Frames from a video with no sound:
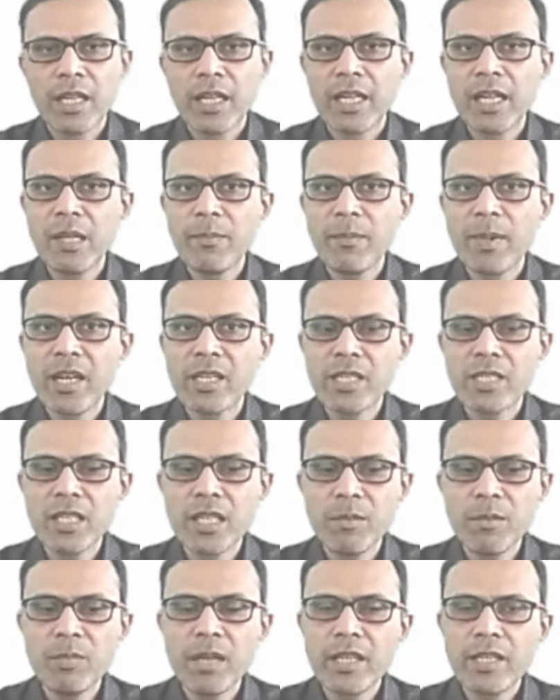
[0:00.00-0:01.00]
d minus
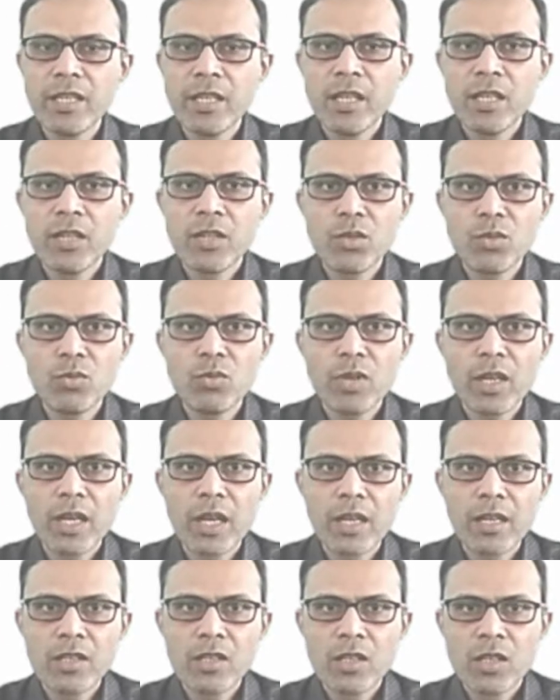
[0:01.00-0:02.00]
d by
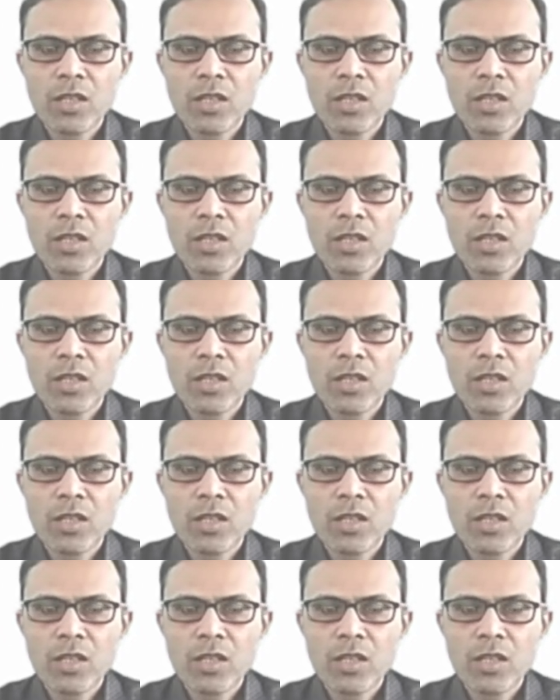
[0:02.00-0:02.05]
2L.